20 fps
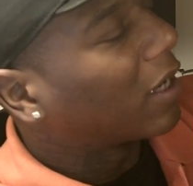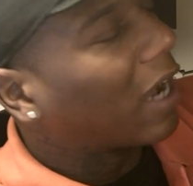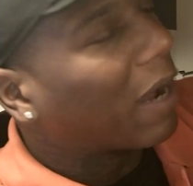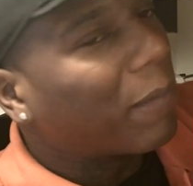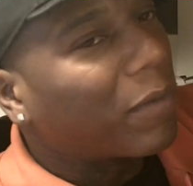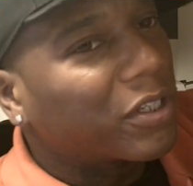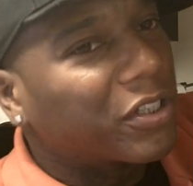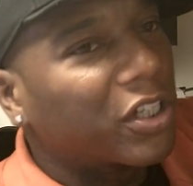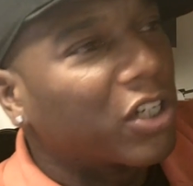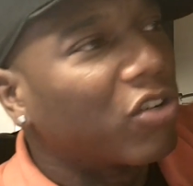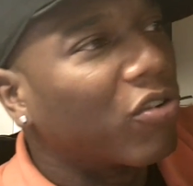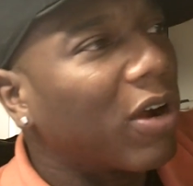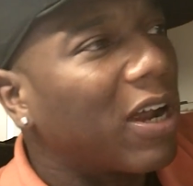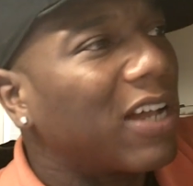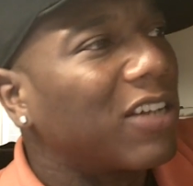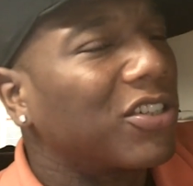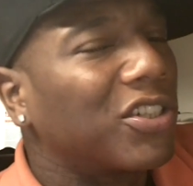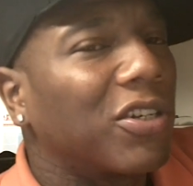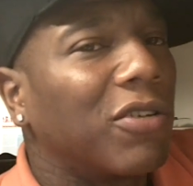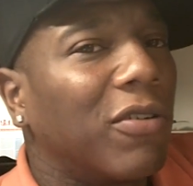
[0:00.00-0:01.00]
I'm
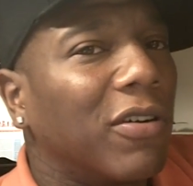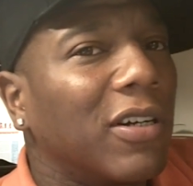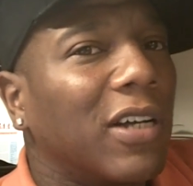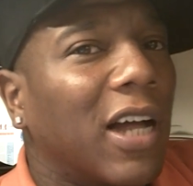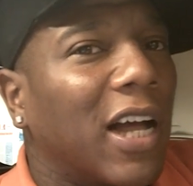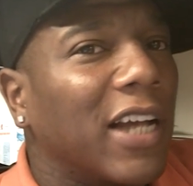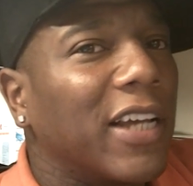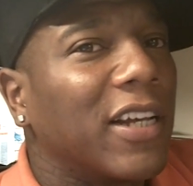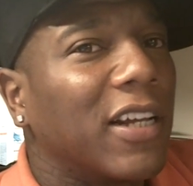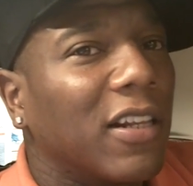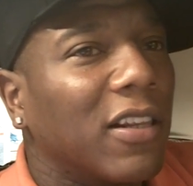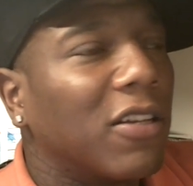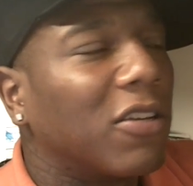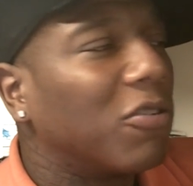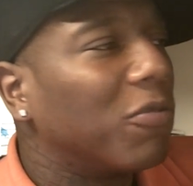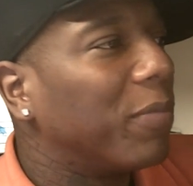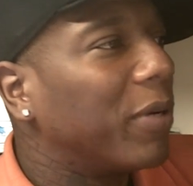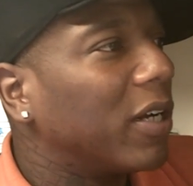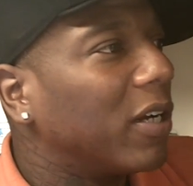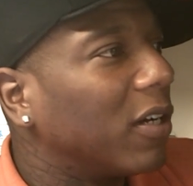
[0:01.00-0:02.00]
underground, so I get a
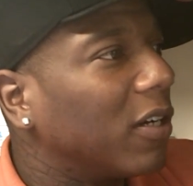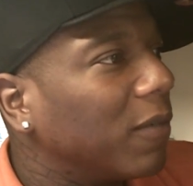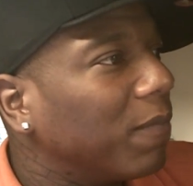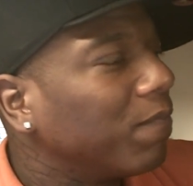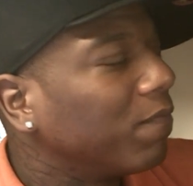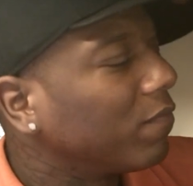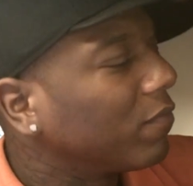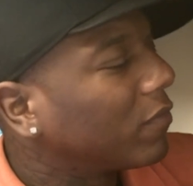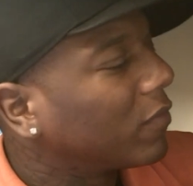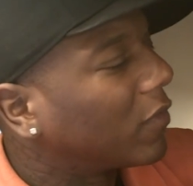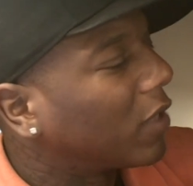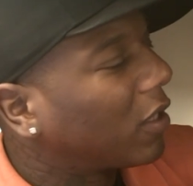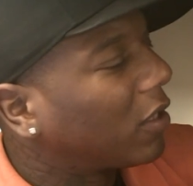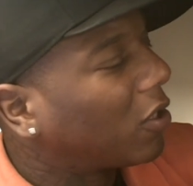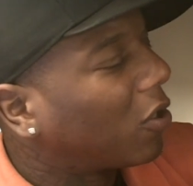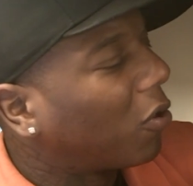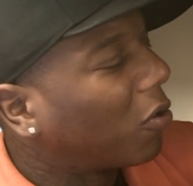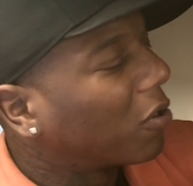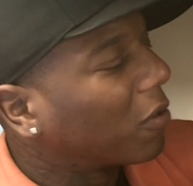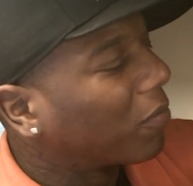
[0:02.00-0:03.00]
little bit of
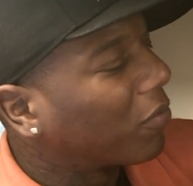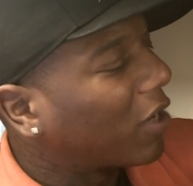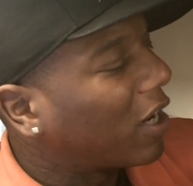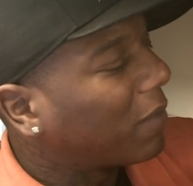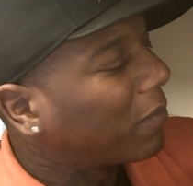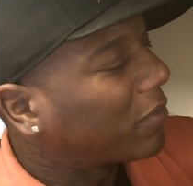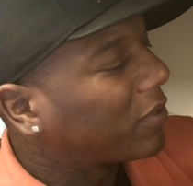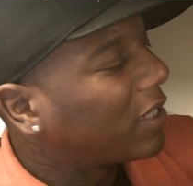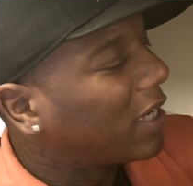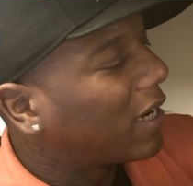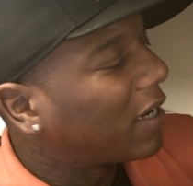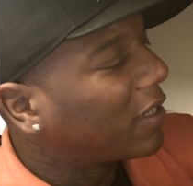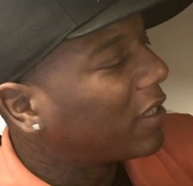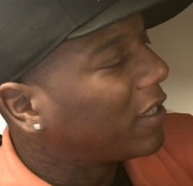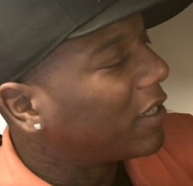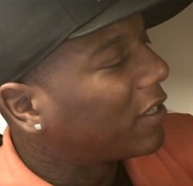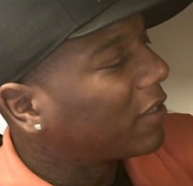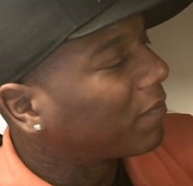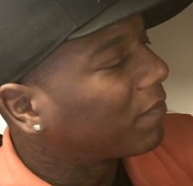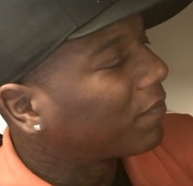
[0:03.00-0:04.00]
loading problems down
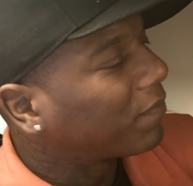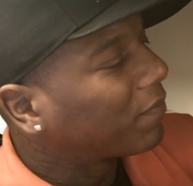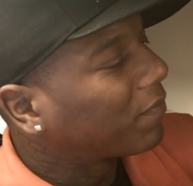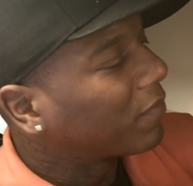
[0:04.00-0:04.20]
here.